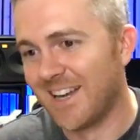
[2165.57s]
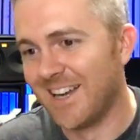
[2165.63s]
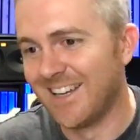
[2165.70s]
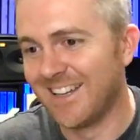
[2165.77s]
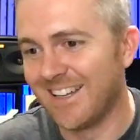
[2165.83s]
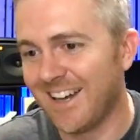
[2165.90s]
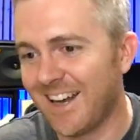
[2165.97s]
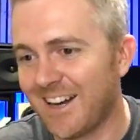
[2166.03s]

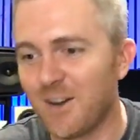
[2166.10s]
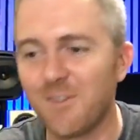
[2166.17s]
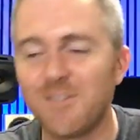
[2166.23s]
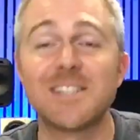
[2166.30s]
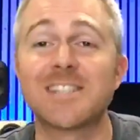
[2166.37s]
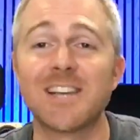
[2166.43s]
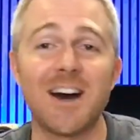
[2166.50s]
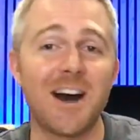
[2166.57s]
I don't know if
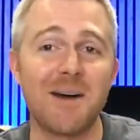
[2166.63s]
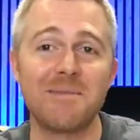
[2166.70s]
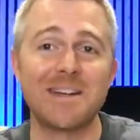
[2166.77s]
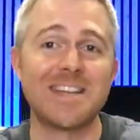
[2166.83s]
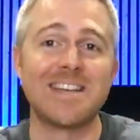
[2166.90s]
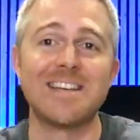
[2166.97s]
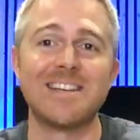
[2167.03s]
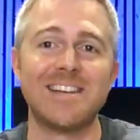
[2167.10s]
you saw, but
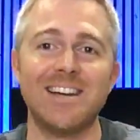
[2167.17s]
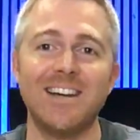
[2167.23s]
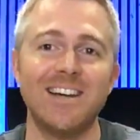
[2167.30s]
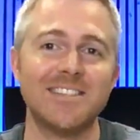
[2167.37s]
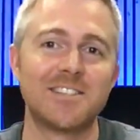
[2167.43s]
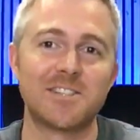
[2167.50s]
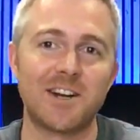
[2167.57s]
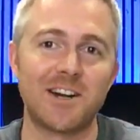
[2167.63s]
he
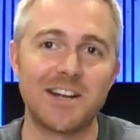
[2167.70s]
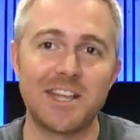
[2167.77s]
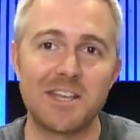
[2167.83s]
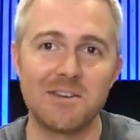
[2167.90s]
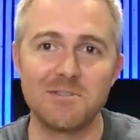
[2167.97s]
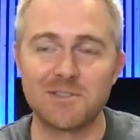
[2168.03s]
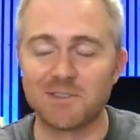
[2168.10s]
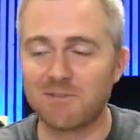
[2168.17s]
started a
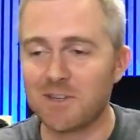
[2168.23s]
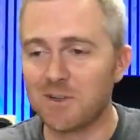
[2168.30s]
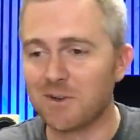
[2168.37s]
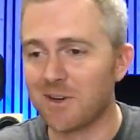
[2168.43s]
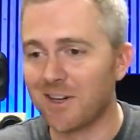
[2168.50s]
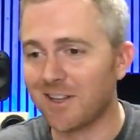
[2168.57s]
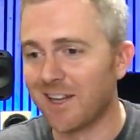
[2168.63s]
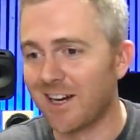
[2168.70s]
huge feud
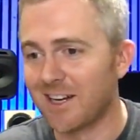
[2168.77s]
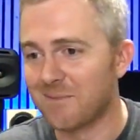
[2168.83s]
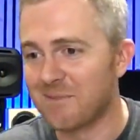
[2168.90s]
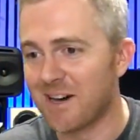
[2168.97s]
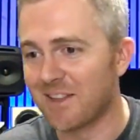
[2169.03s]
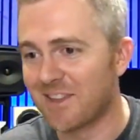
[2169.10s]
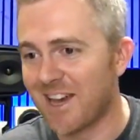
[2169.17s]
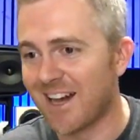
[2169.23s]
online
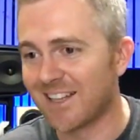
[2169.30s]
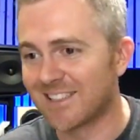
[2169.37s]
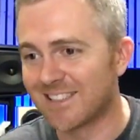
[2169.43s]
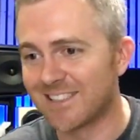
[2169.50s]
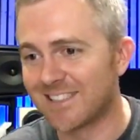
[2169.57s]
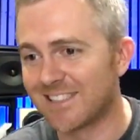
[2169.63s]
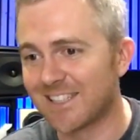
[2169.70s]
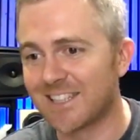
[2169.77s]
about that
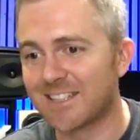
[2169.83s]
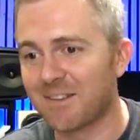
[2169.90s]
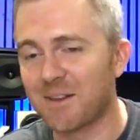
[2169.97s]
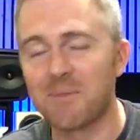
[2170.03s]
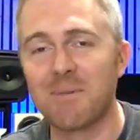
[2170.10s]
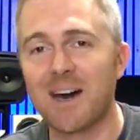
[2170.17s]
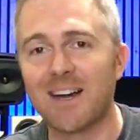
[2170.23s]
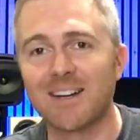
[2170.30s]
because he said something
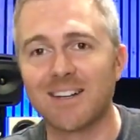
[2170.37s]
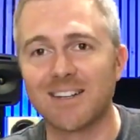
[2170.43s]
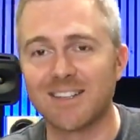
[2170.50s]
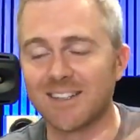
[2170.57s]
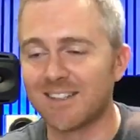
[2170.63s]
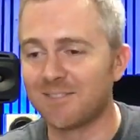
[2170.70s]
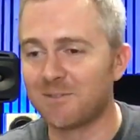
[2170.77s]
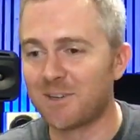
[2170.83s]
about it at
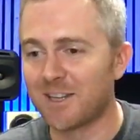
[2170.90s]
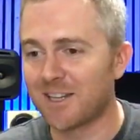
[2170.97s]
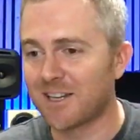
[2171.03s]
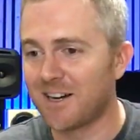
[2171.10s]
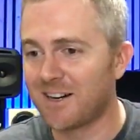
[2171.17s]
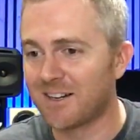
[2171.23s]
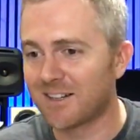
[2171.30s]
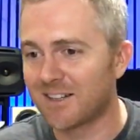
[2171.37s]
uh, one of the
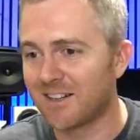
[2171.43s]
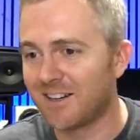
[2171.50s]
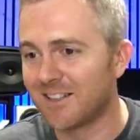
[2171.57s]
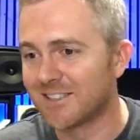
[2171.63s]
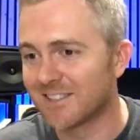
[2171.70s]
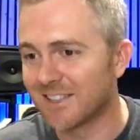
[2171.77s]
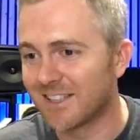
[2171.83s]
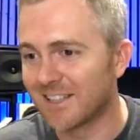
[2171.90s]
con
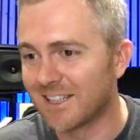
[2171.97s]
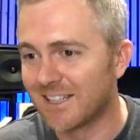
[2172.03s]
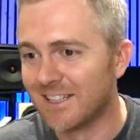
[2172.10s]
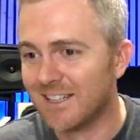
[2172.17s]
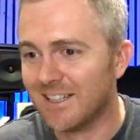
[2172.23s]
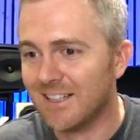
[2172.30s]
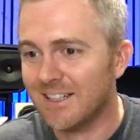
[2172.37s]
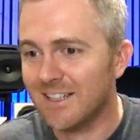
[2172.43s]
cons lately.
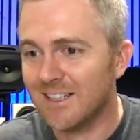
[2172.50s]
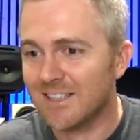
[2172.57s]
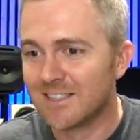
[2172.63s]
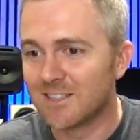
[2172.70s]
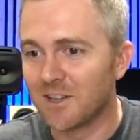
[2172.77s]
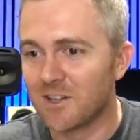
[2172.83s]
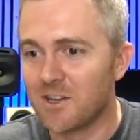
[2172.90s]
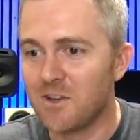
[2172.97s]

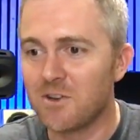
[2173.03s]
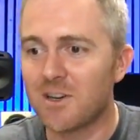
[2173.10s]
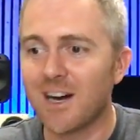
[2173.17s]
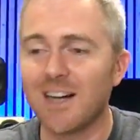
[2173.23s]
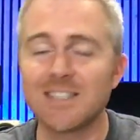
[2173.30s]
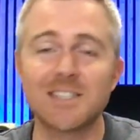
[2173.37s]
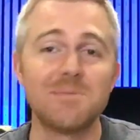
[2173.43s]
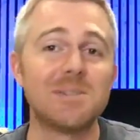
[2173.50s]
So the new
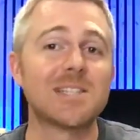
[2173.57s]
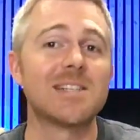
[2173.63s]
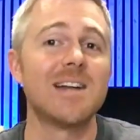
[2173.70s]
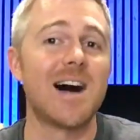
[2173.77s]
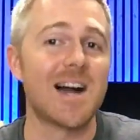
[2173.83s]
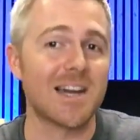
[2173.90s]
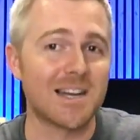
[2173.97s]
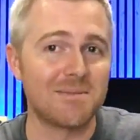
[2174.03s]
costume is
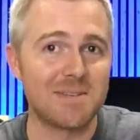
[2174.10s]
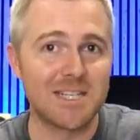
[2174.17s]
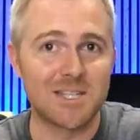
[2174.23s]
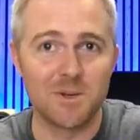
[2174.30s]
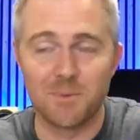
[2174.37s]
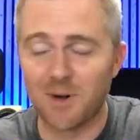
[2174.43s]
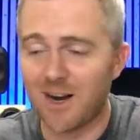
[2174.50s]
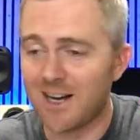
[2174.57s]
not going to be
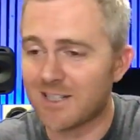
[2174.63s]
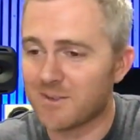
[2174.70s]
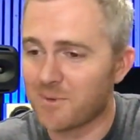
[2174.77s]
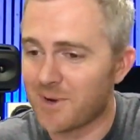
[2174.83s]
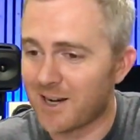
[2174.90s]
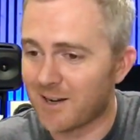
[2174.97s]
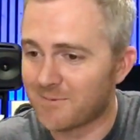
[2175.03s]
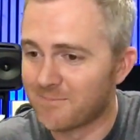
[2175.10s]
super hot to
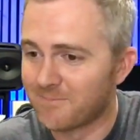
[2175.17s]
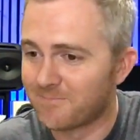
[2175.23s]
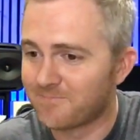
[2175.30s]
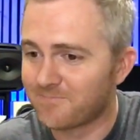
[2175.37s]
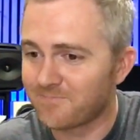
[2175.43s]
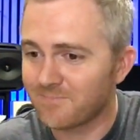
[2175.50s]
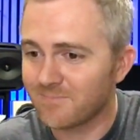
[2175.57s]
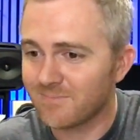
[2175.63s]
wear.
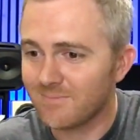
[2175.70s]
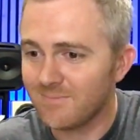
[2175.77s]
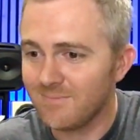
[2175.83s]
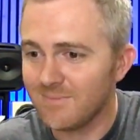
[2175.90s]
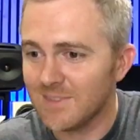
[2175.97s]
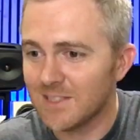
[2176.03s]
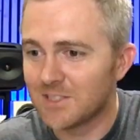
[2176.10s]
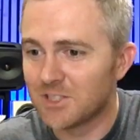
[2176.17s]

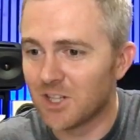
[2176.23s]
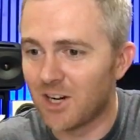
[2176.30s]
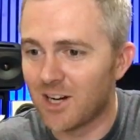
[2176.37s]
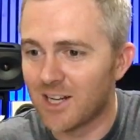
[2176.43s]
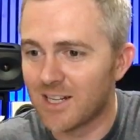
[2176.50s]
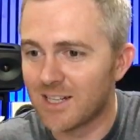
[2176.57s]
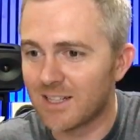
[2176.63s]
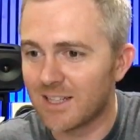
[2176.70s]

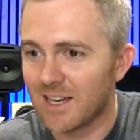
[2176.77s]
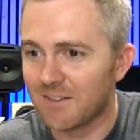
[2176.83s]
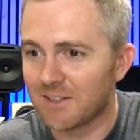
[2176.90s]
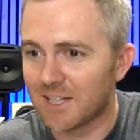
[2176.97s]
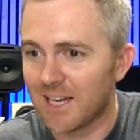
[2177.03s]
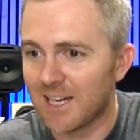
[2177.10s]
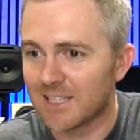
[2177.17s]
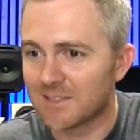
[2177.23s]
John
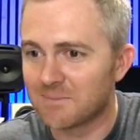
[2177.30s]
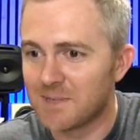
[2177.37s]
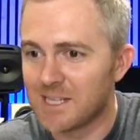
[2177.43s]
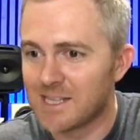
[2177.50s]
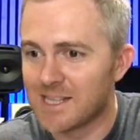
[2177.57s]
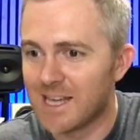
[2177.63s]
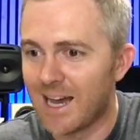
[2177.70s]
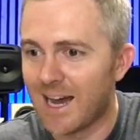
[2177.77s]
Gavlik asked me
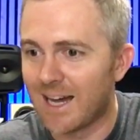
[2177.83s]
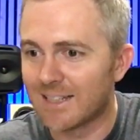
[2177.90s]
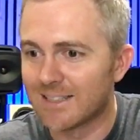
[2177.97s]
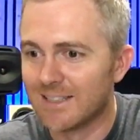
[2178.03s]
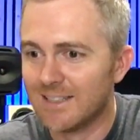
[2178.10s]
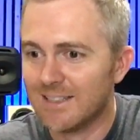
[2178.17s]
that.